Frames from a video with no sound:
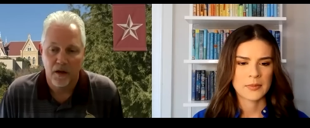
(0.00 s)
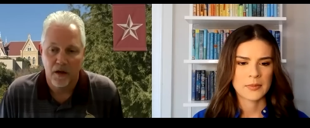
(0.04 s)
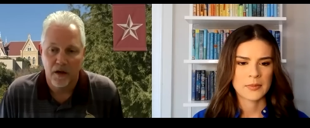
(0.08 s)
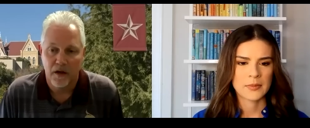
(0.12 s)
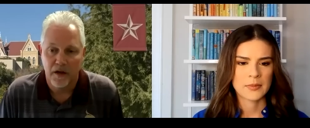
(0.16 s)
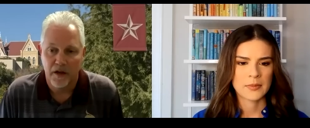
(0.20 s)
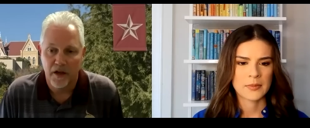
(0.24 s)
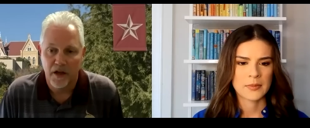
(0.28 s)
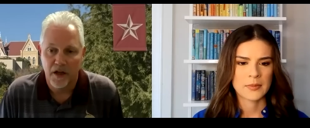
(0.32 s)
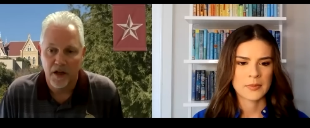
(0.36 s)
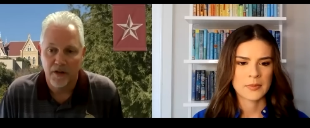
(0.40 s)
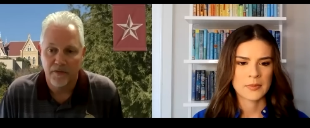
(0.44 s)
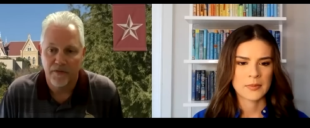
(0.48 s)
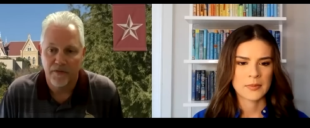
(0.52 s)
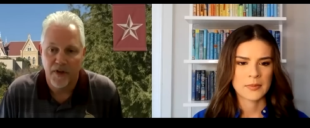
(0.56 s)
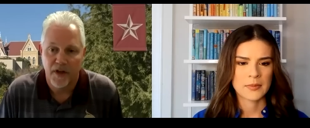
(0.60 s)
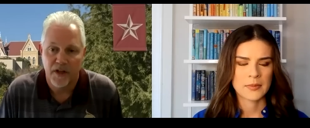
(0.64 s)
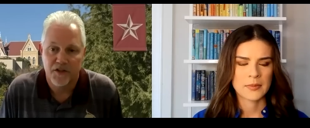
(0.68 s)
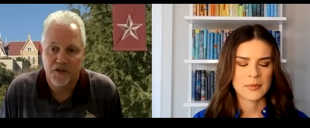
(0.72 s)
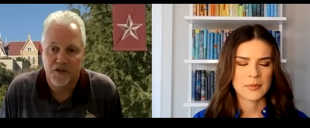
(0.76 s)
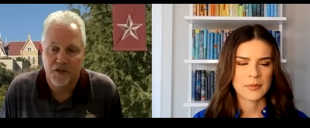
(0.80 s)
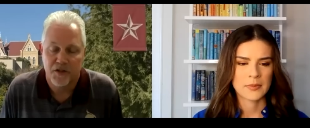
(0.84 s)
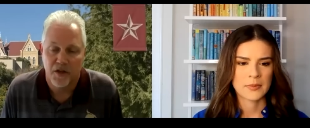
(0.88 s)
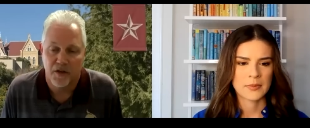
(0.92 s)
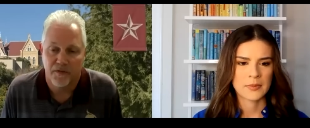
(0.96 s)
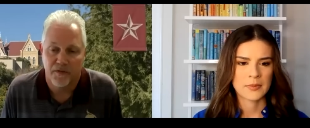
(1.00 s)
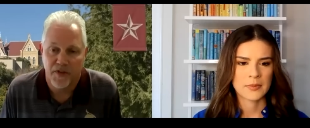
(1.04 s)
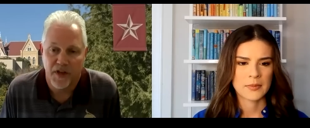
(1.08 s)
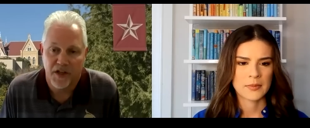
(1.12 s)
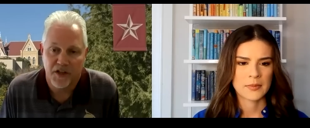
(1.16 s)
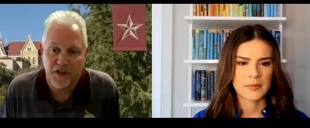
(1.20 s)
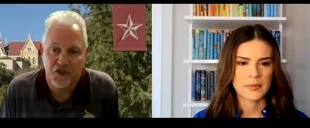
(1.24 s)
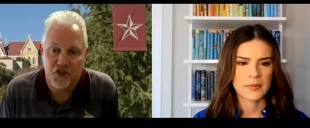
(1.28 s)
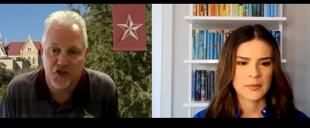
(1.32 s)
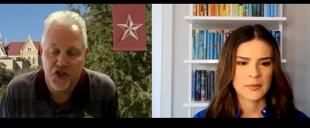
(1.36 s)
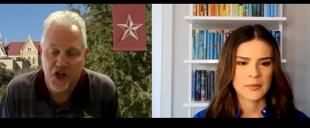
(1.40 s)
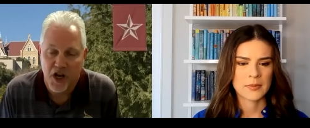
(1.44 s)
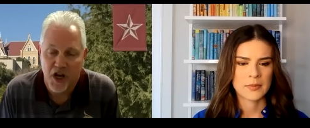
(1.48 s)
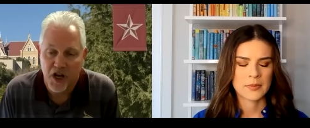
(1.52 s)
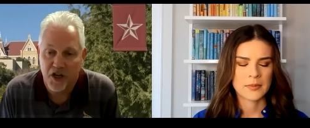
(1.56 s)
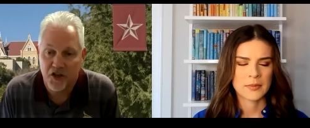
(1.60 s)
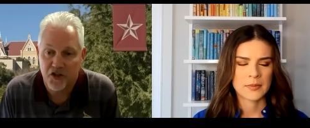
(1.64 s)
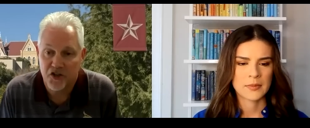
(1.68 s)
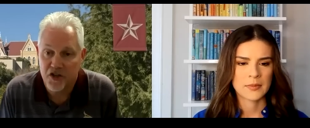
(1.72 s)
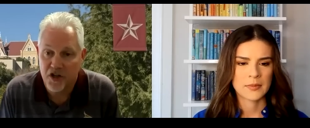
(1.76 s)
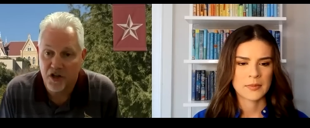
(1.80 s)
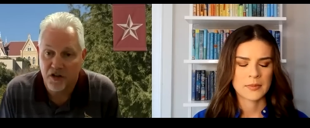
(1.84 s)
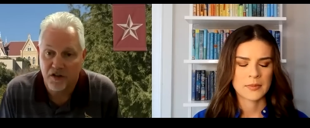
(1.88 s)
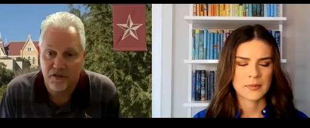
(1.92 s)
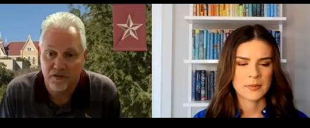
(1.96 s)
Speaker 1: Again, if that's if that's
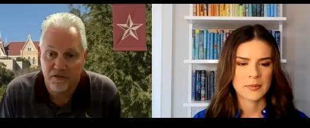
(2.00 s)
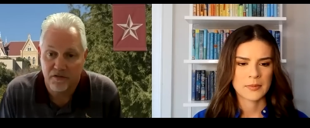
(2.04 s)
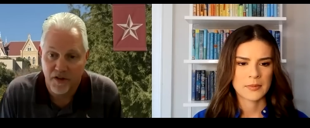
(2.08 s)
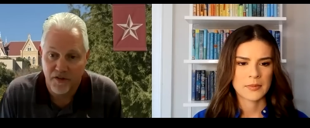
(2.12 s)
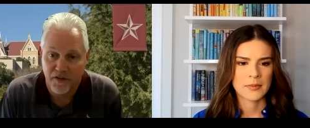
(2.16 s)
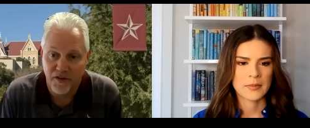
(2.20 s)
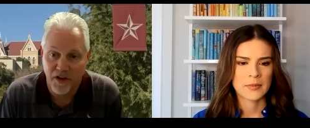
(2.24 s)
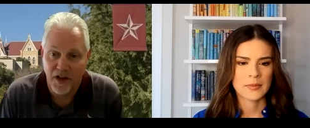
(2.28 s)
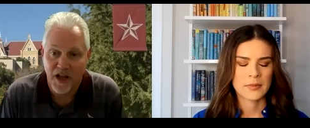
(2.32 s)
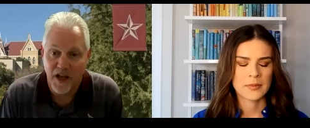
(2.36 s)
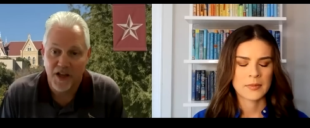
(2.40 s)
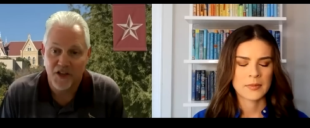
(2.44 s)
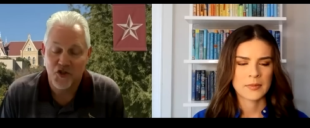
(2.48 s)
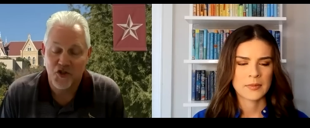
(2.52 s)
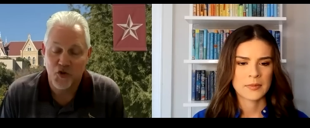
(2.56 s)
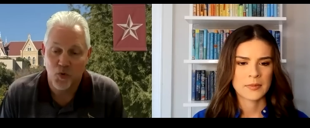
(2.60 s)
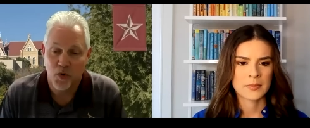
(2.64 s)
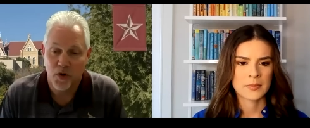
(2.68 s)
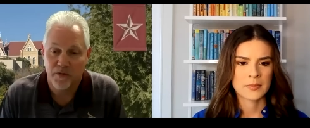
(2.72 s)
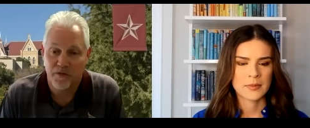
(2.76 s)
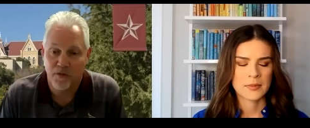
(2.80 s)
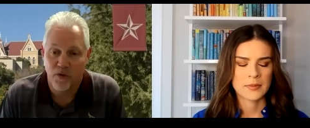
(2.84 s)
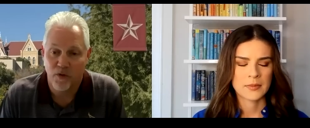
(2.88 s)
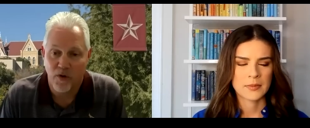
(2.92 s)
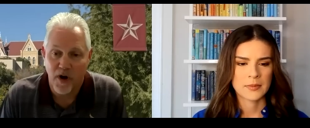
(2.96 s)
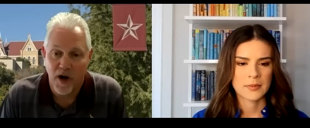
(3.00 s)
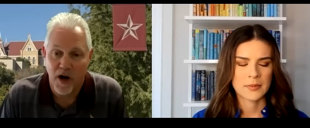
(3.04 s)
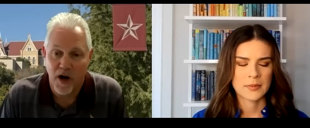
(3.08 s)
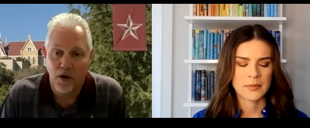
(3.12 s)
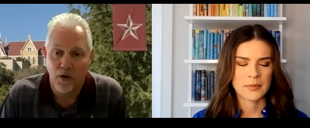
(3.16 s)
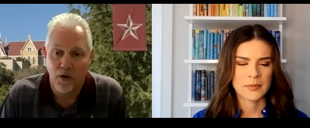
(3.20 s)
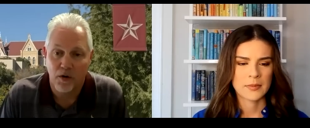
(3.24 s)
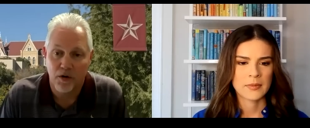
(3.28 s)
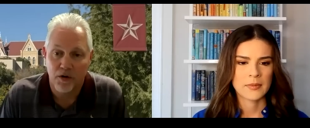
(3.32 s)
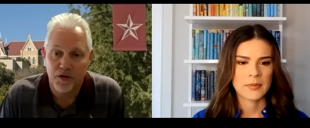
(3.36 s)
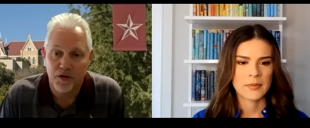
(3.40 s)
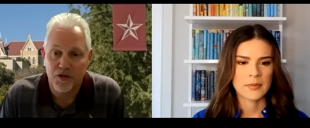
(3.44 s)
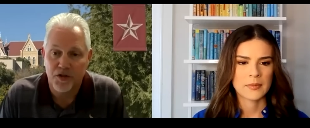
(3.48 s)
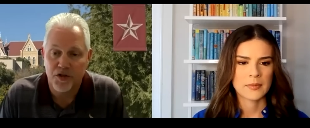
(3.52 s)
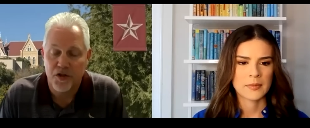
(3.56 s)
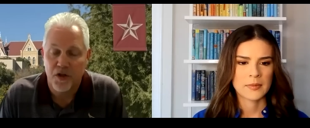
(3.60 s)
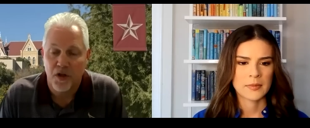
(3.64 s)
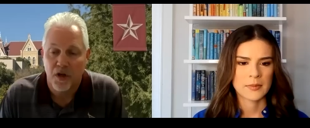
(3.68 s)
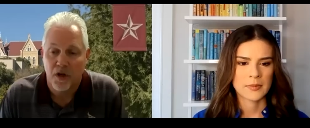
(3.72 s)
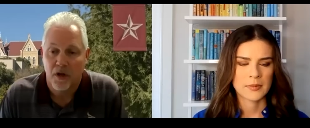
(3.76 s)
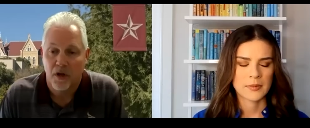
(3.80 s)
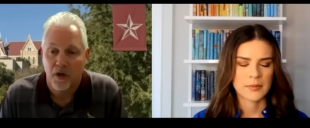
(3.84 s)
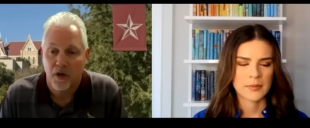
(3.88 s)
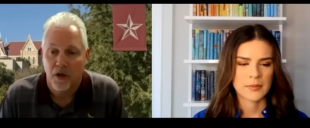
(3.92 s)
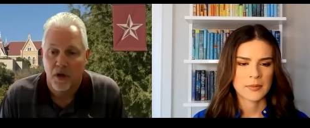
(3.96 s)
changed in, in the last 24 hours,